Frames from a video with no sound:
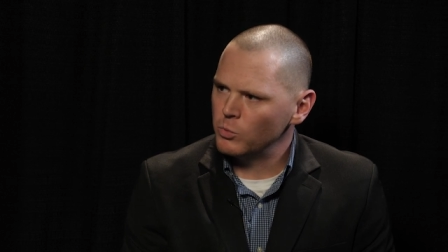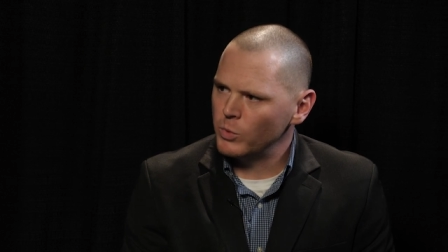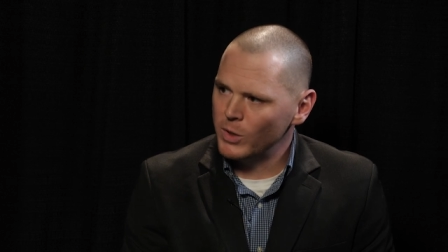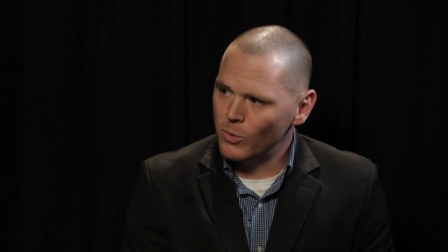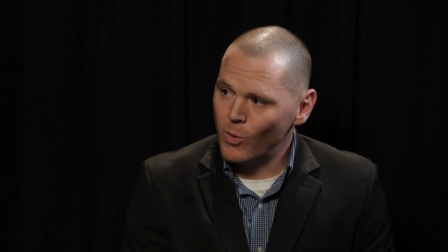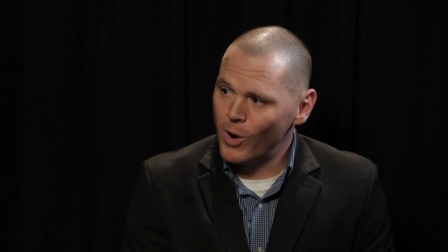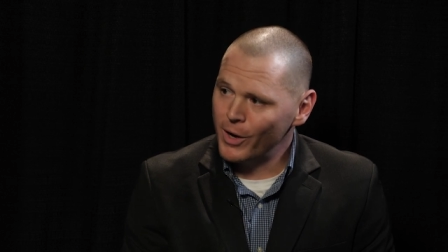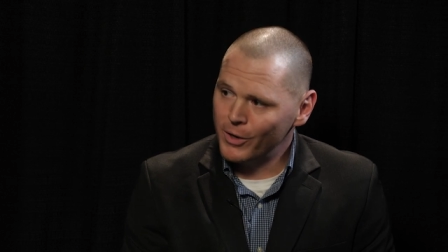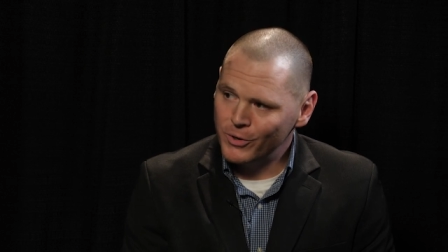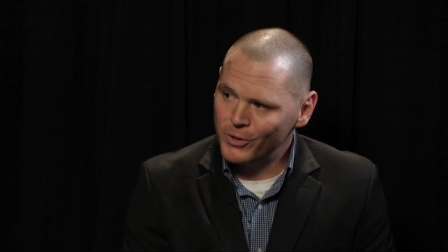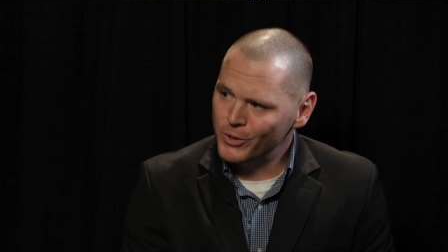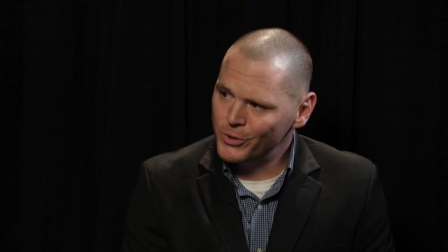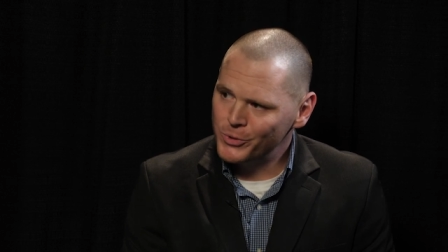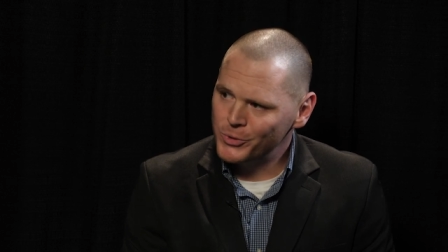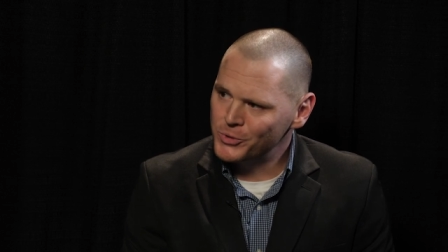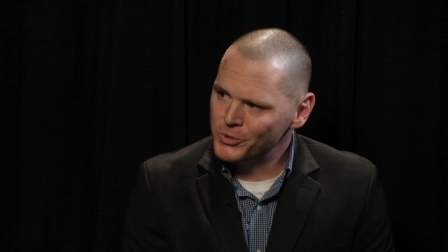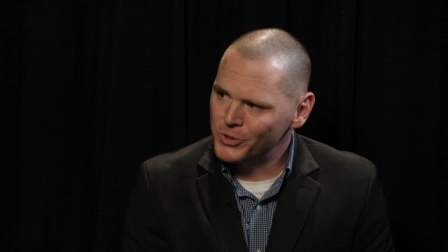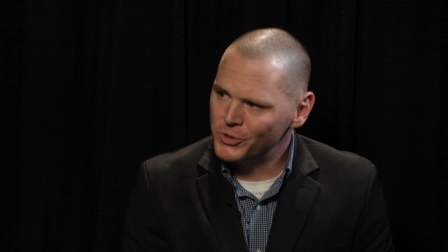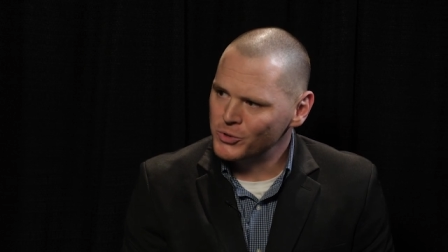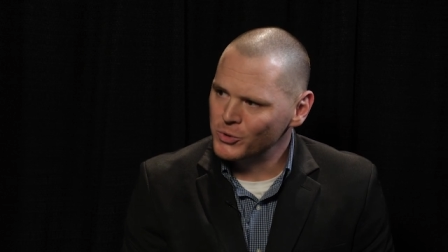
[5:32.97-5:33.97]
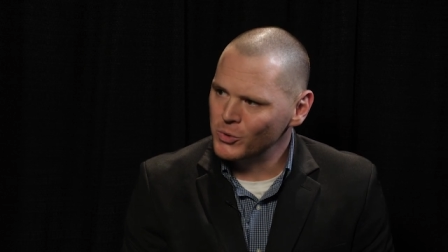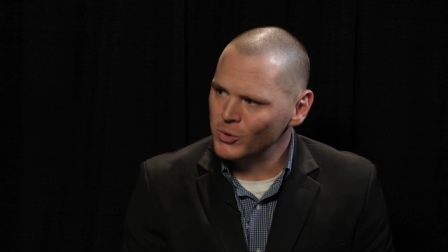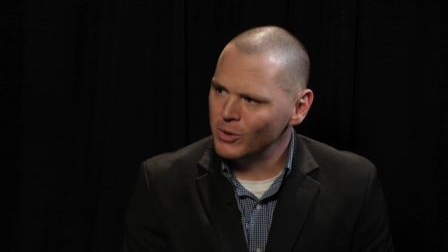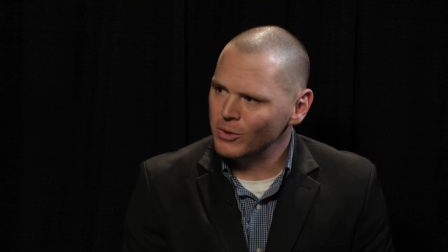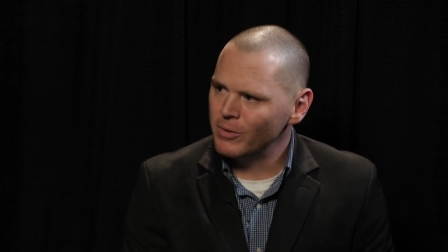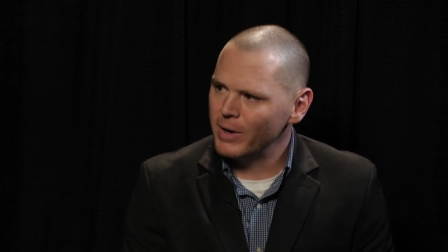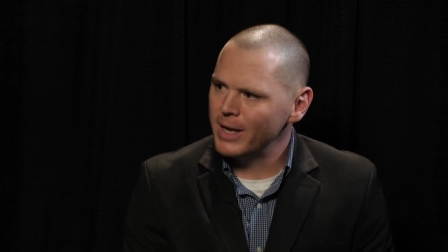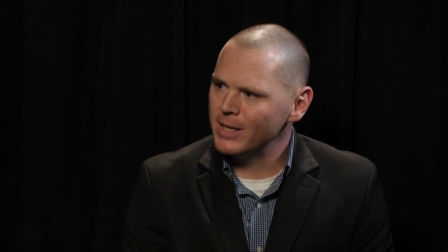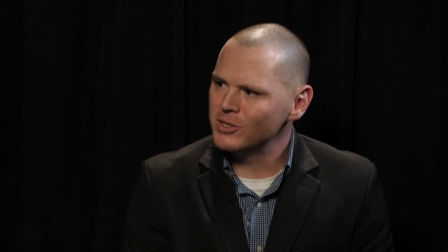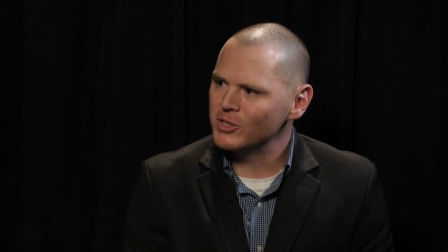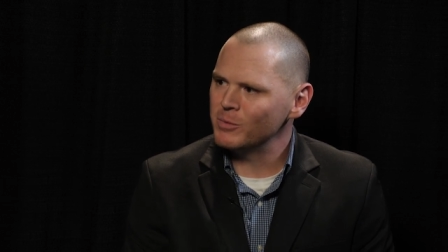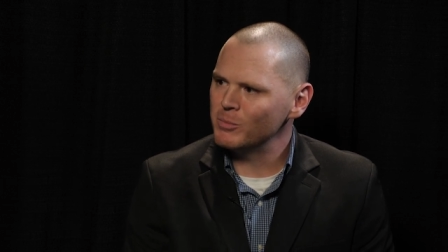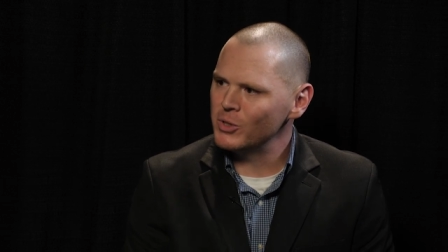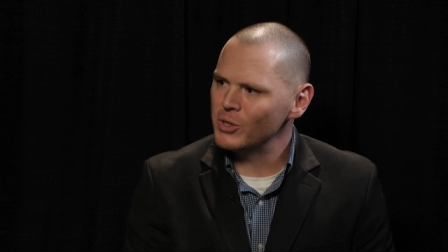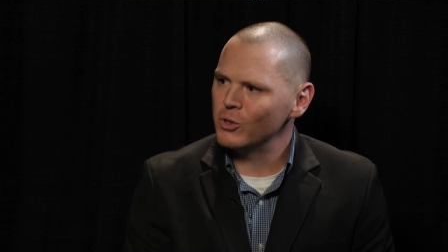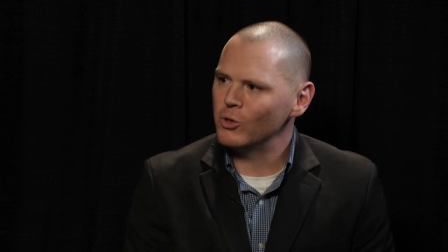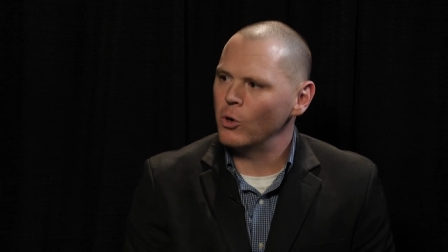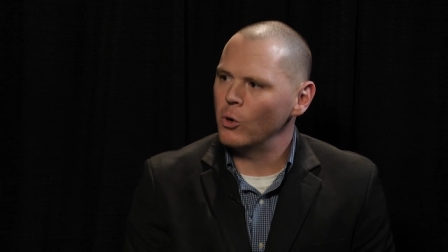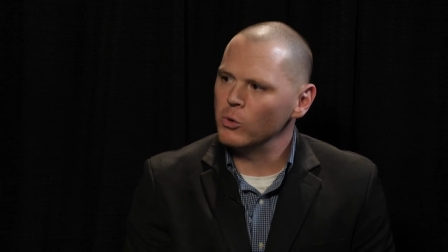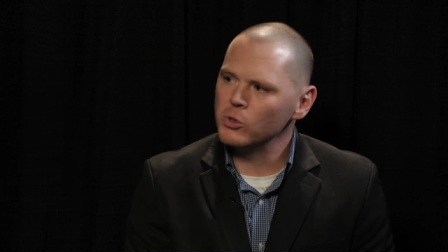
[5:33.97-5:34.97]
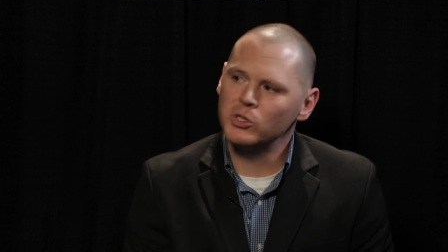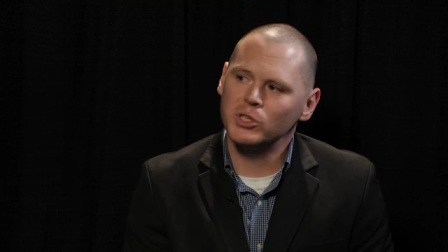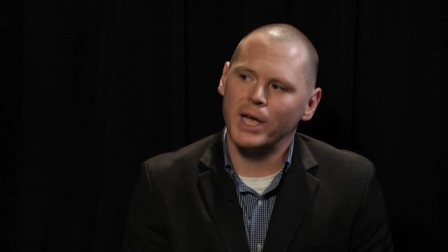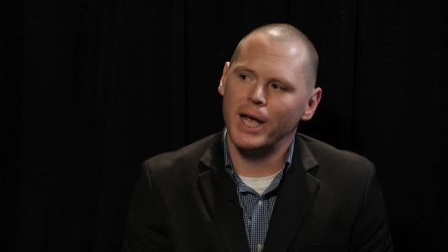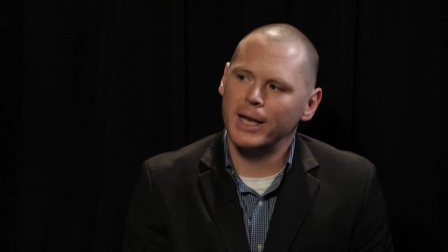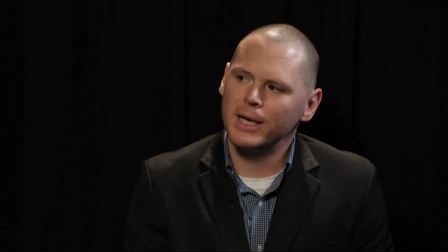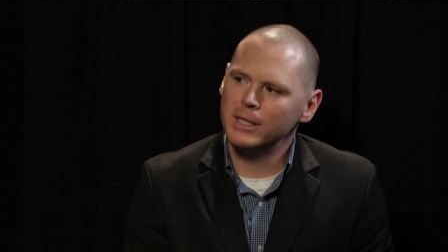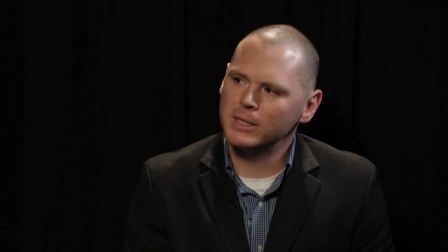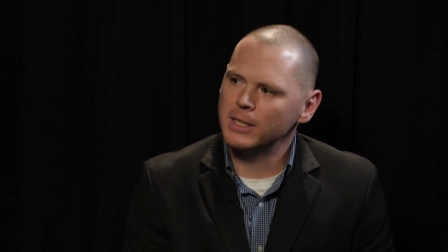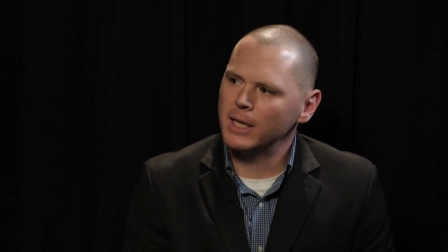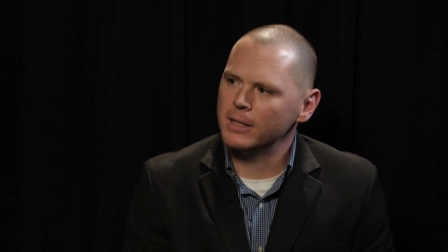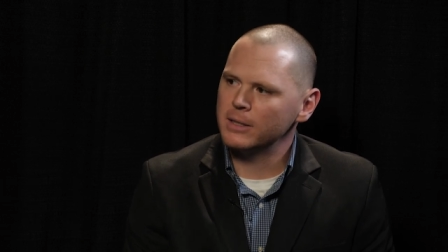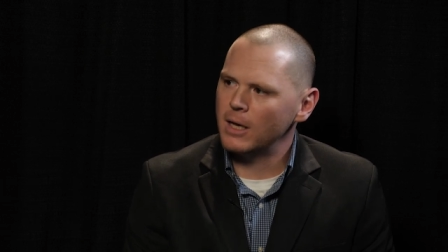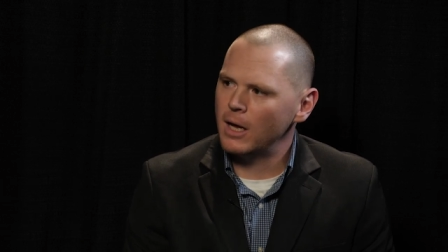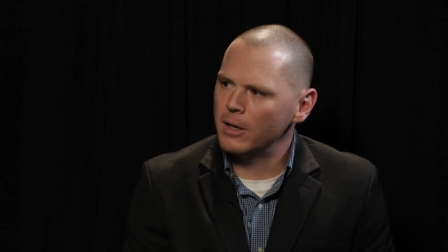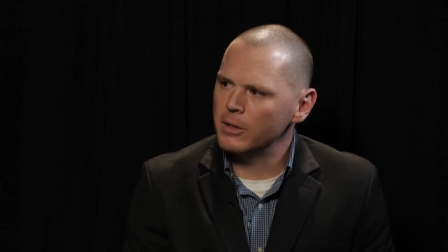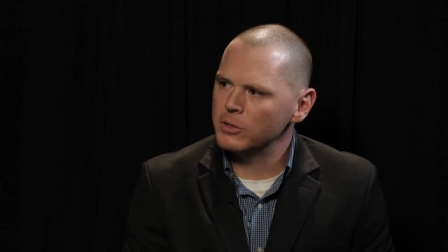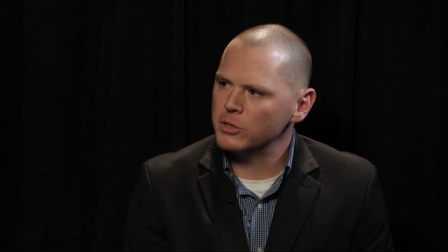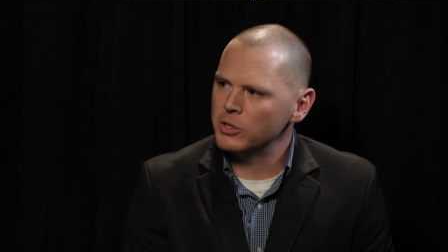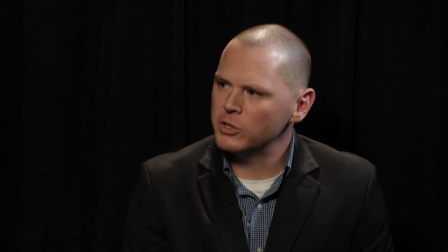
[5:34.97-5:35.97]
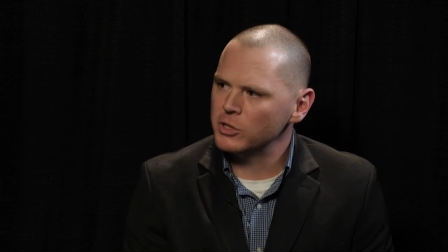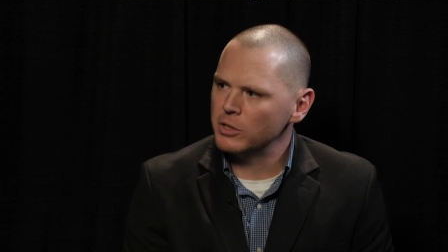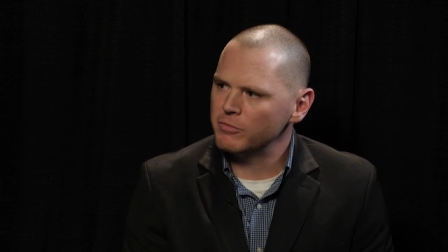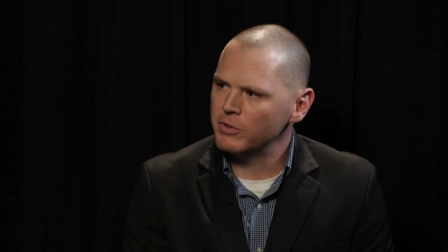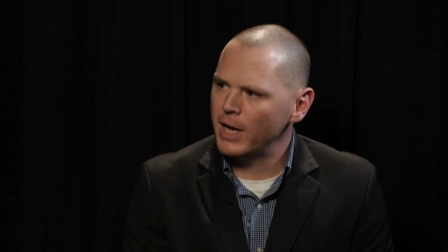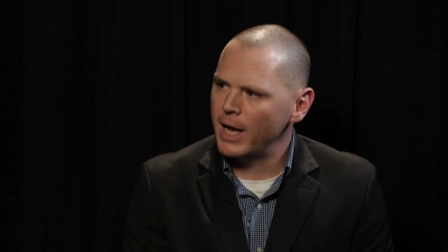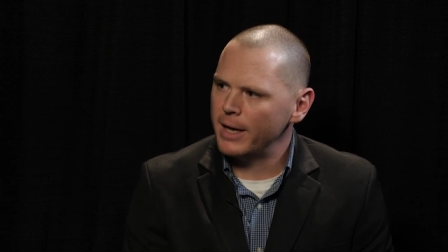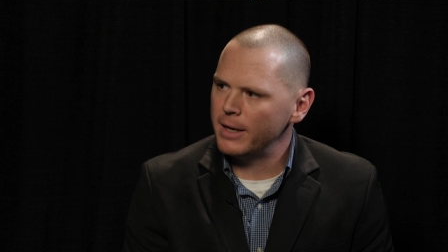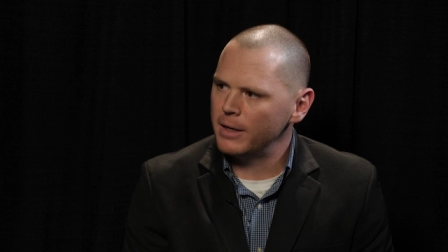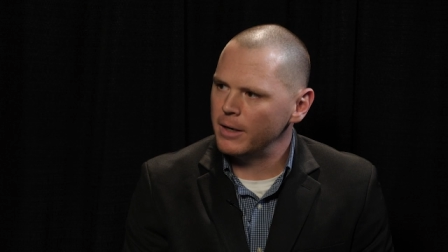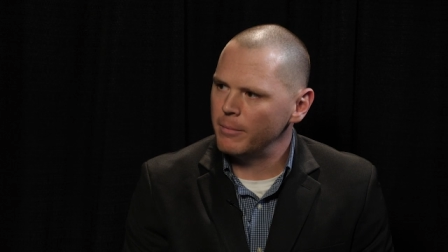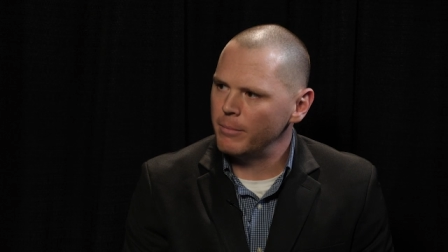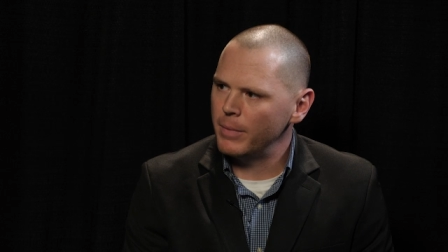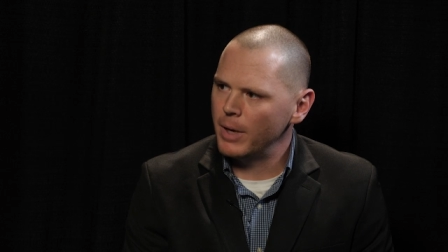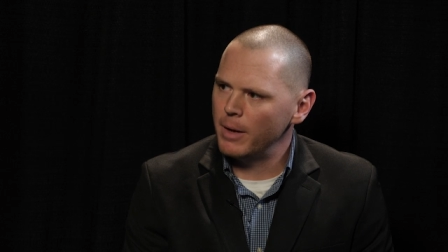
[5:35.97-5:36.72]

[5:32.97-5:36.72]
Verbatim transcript: We want you to use the tool, right? Some of the code scanning technologies have gotten a,